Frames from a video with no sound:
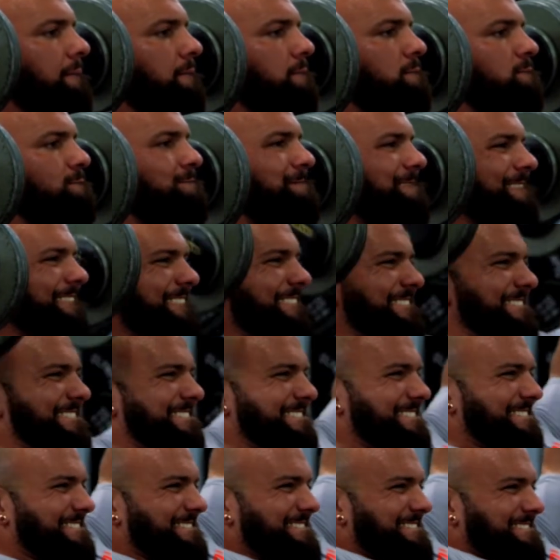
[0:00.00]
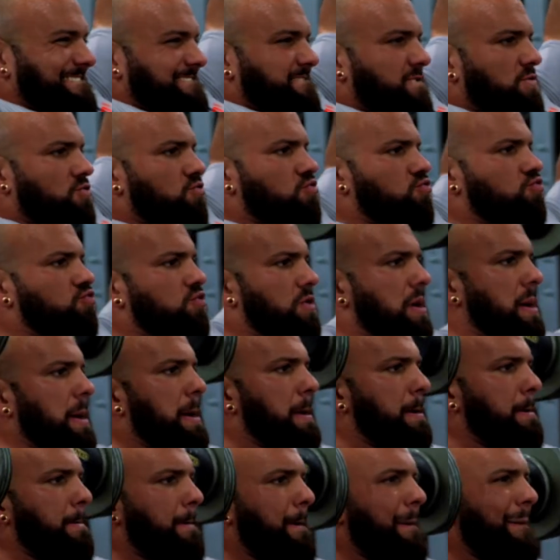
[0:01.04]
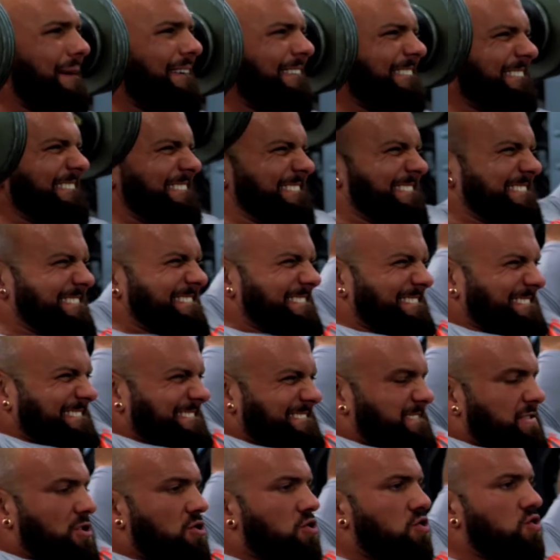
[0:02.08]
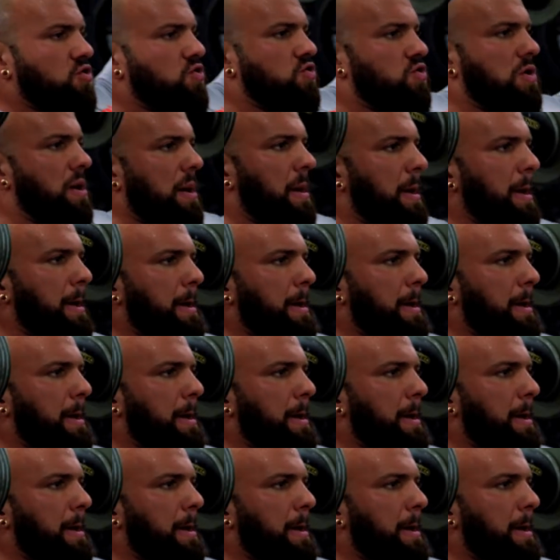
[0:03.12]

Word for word: partner, these are kind of a little harder to perform if you don't have a spot,